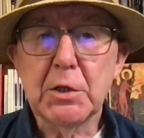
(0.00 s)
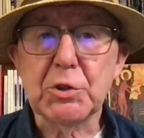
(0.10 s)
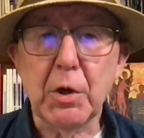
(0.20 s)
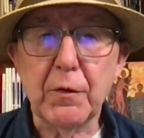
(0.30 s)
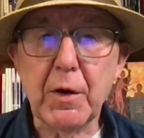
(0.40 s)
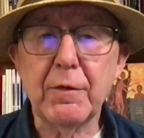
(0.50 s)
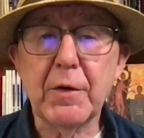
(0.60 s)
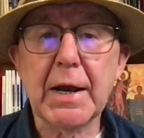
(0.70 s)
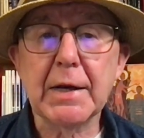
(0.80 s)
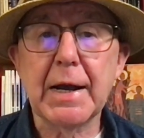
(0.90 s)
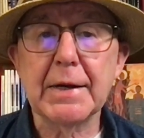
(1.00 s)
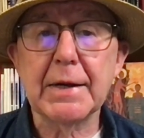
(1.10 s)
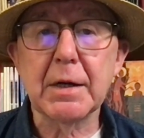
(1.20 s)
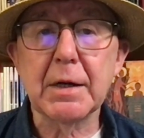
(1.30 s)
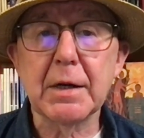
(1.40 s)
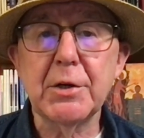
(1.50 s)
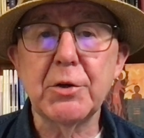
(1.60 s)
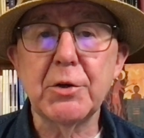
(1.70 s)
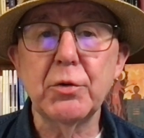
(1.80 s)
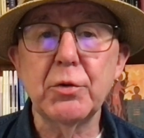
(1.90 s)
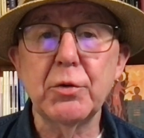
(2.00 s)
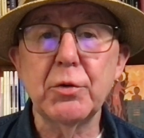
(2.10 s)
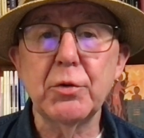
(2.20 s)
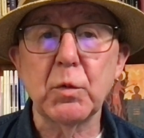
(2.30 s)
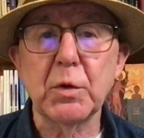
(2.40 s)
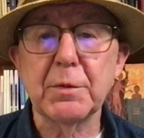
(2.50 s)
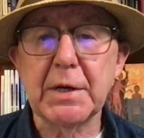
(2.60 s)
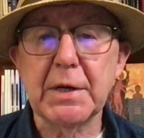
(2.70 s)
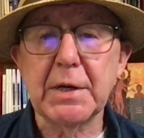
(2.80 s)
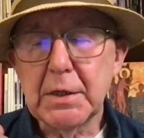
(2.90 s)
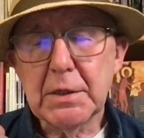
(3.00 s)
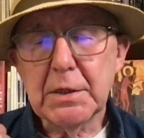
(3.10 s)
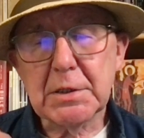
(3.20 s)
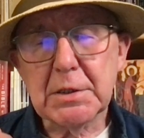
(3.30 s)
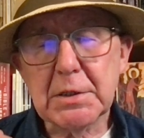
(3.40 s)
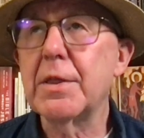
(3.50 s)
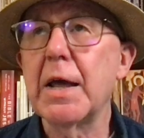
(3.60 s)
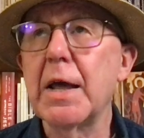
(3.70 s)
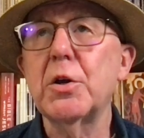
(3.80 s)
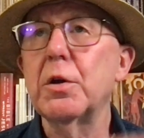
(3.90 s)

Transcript: So if you have a candle handy, do light it with me to say thank you